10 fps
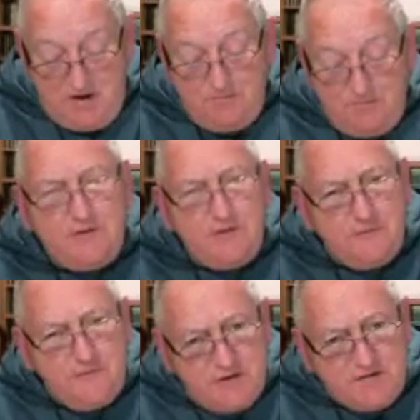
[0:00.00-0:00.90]
But the
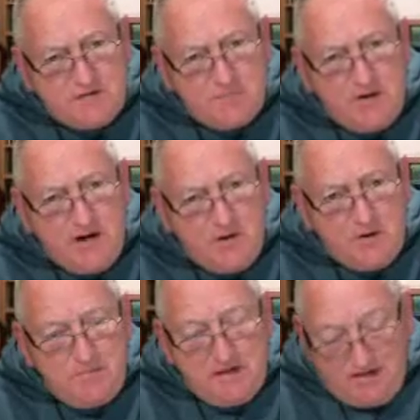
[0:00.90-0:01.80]
first prayer we
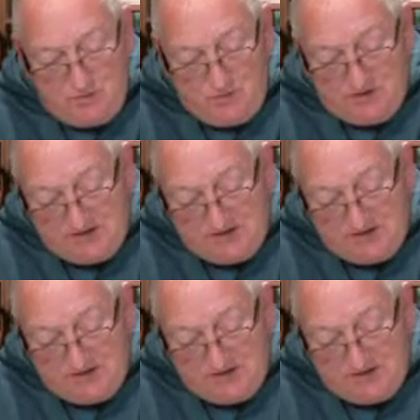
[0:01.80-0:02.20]
begin with